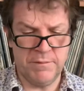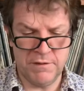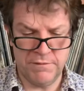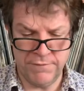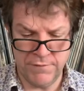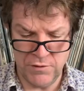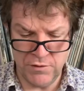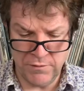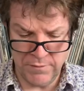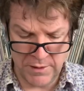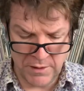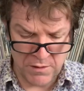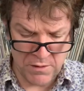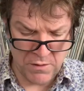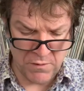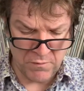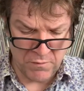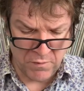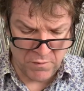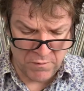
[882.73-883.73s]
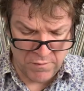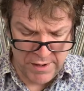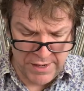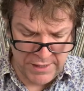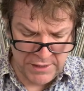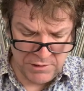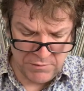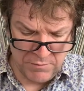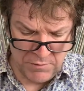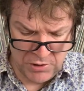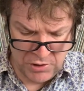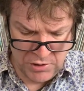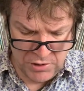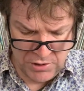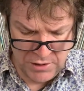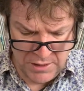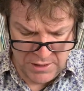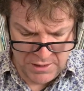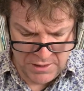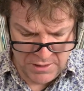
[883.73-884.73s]
for doing No Regrets, which
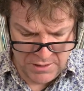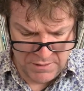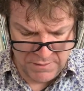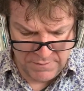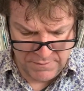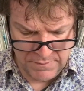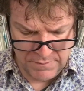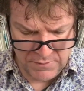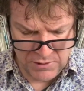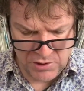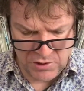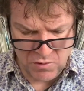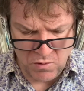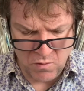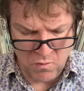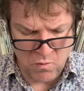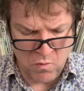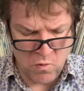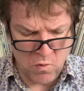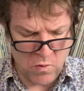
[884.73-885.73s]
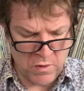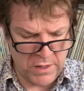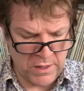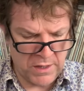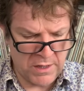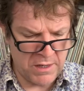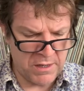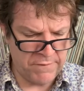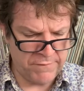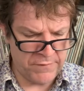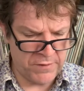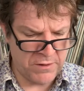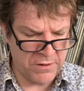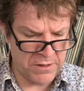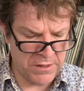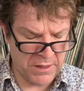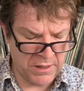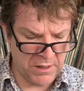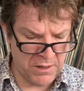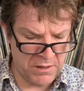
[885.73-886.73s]
uh, Scott Walker covered, I
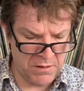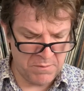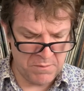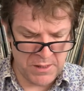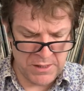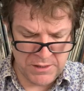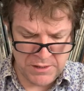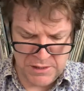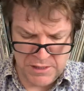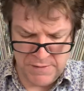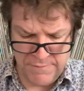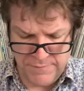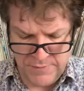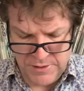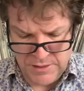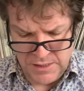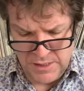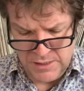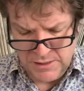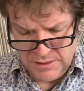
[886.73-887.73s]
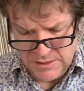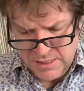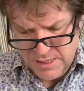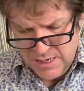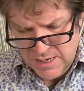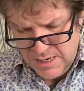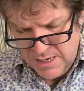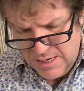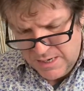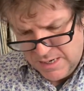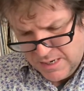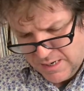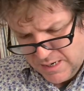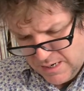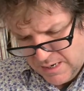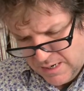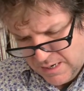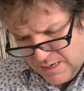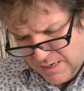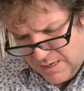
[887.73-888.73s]
think, in the mid 70s.
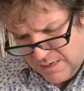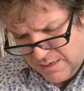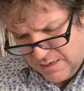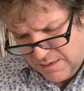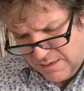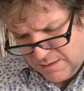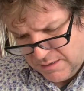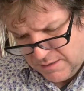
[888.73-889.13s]
Uh,